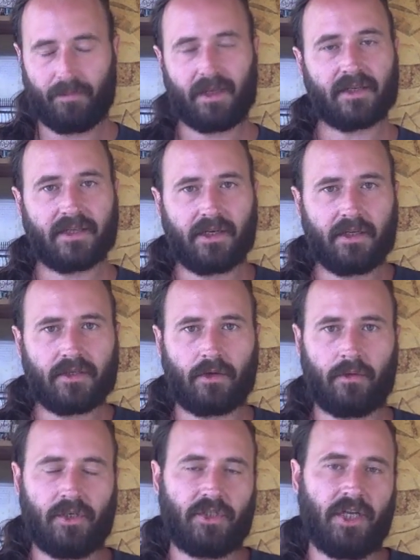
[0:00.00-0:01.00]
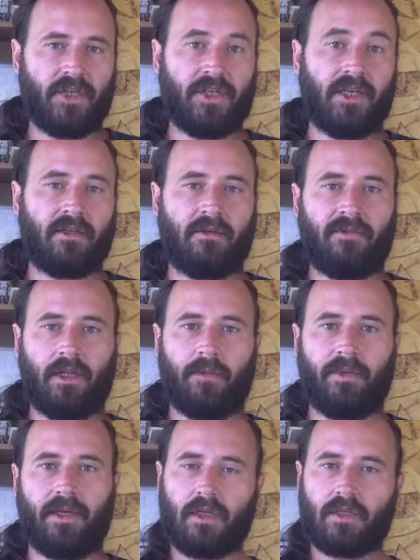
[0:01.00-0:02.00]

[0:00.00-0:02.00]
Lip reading: because it is always changing and developing.